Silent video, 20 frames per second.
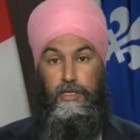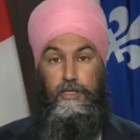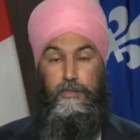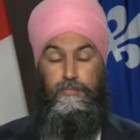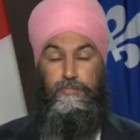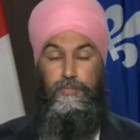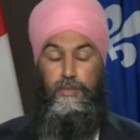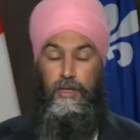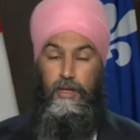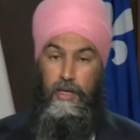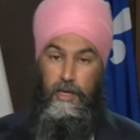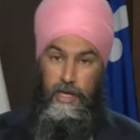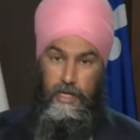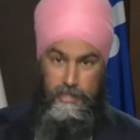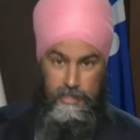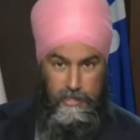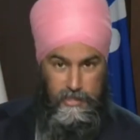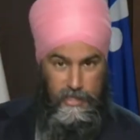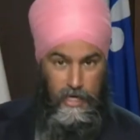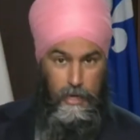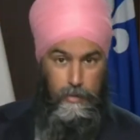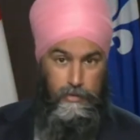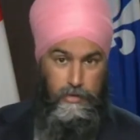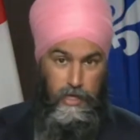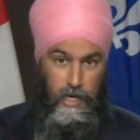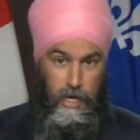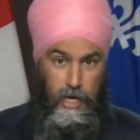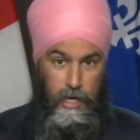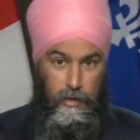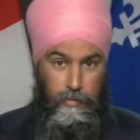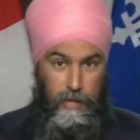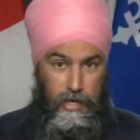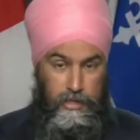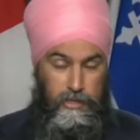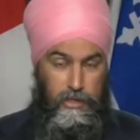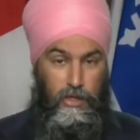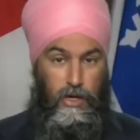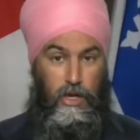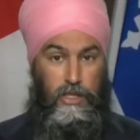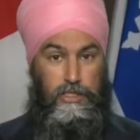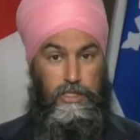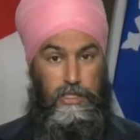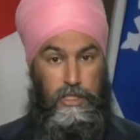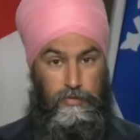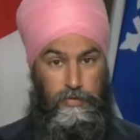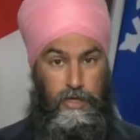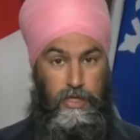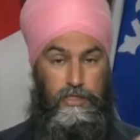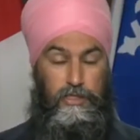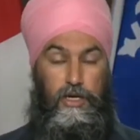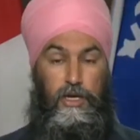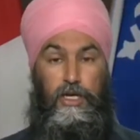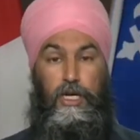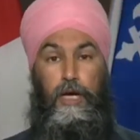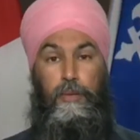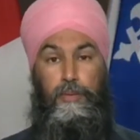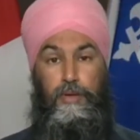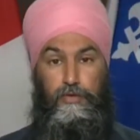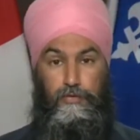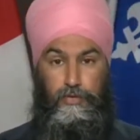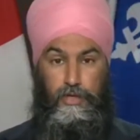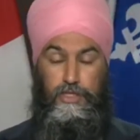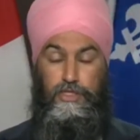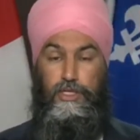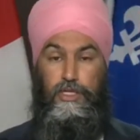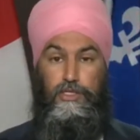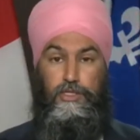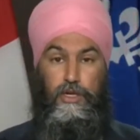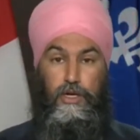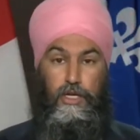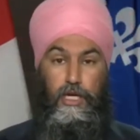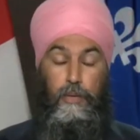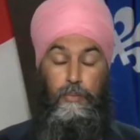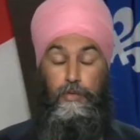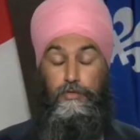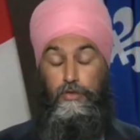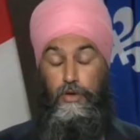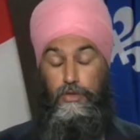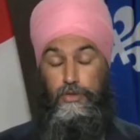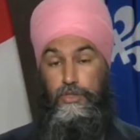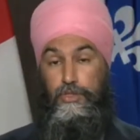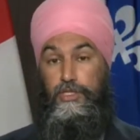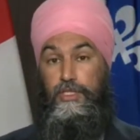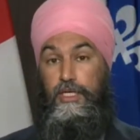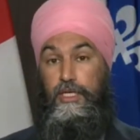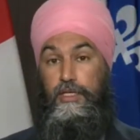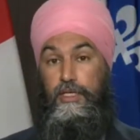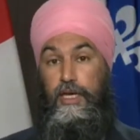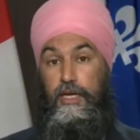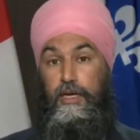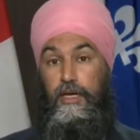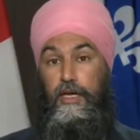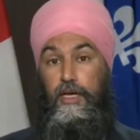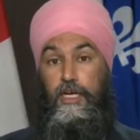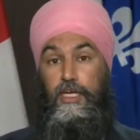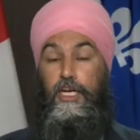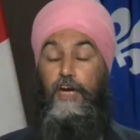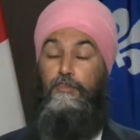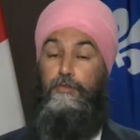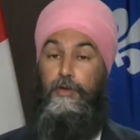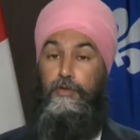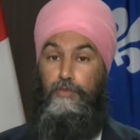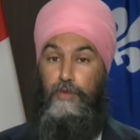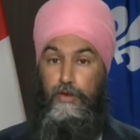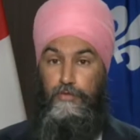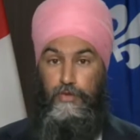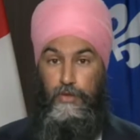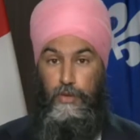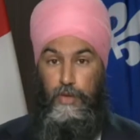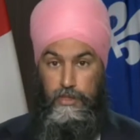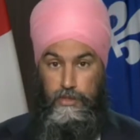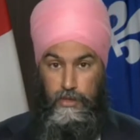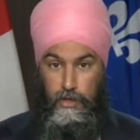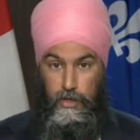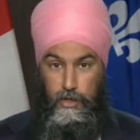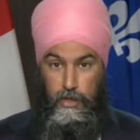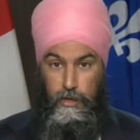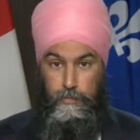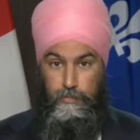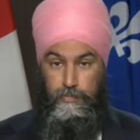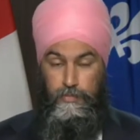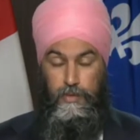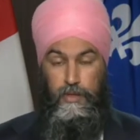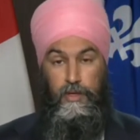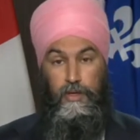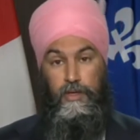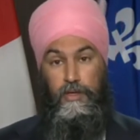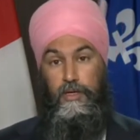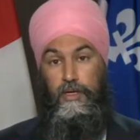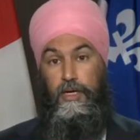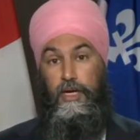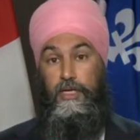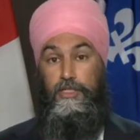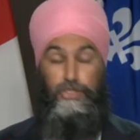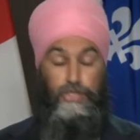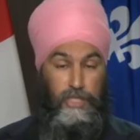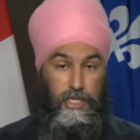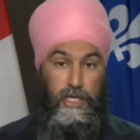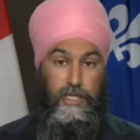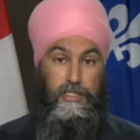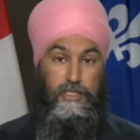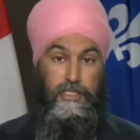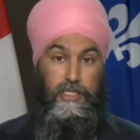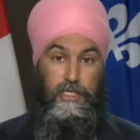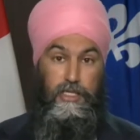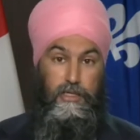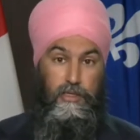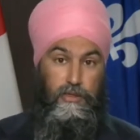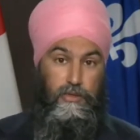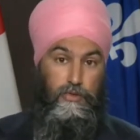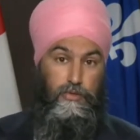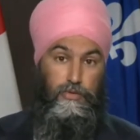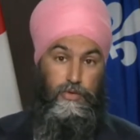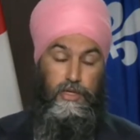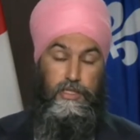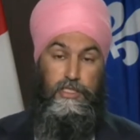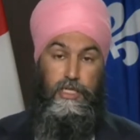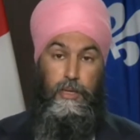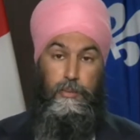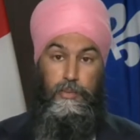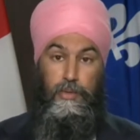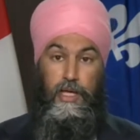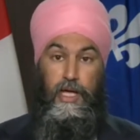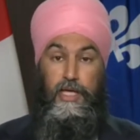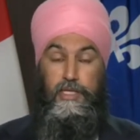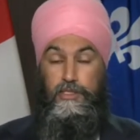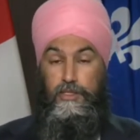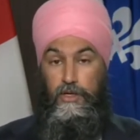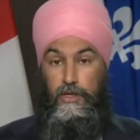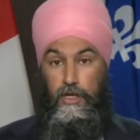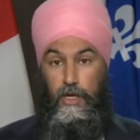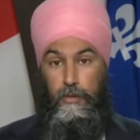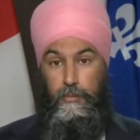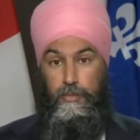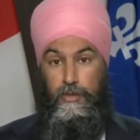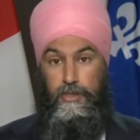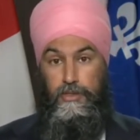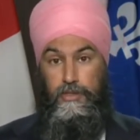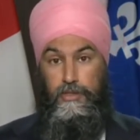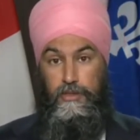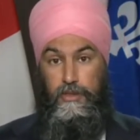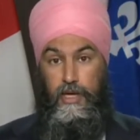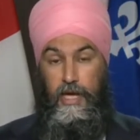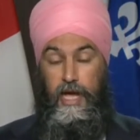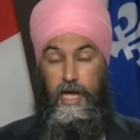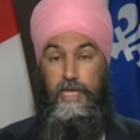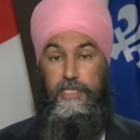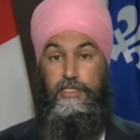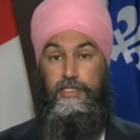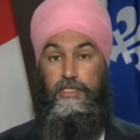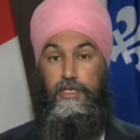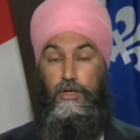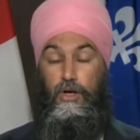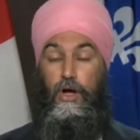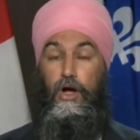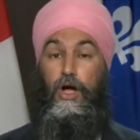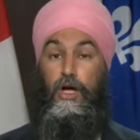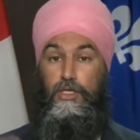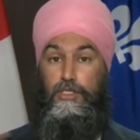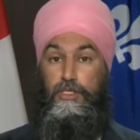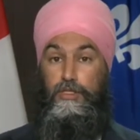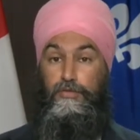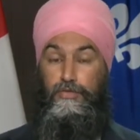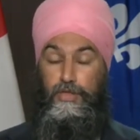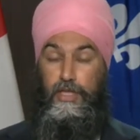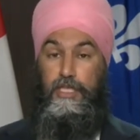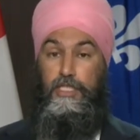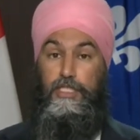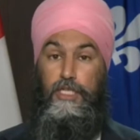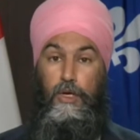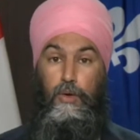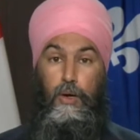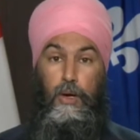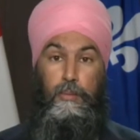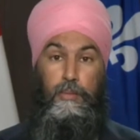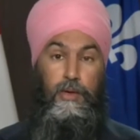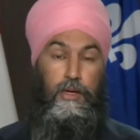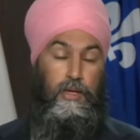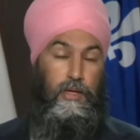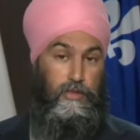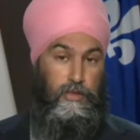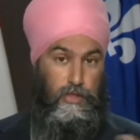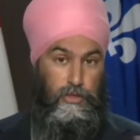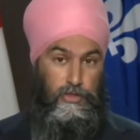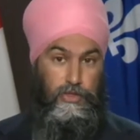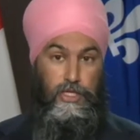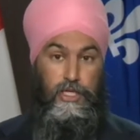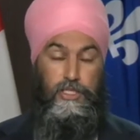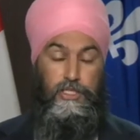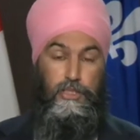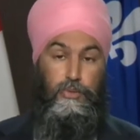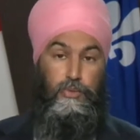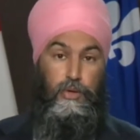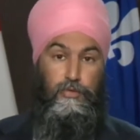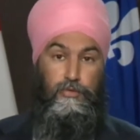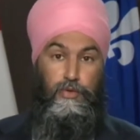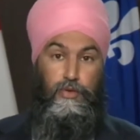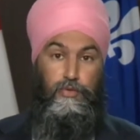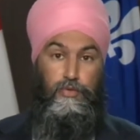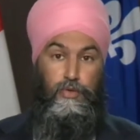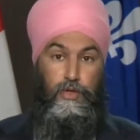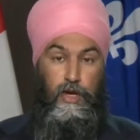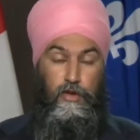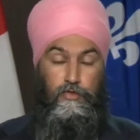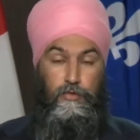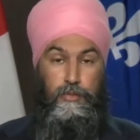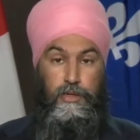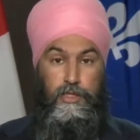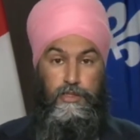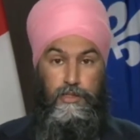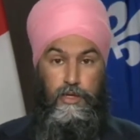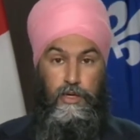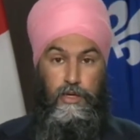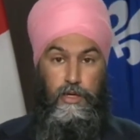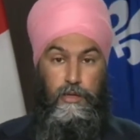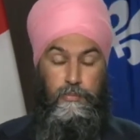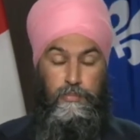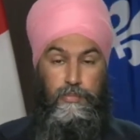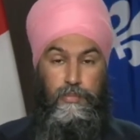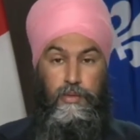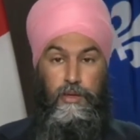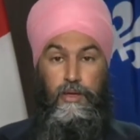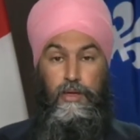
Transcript: At the same time, as the cost of living has gone up and inflation has gone up, we've also seen that government revenue has gone up. GSD, for example, has gone up. As the cost of things go up, the GSD revenue for government has gone up.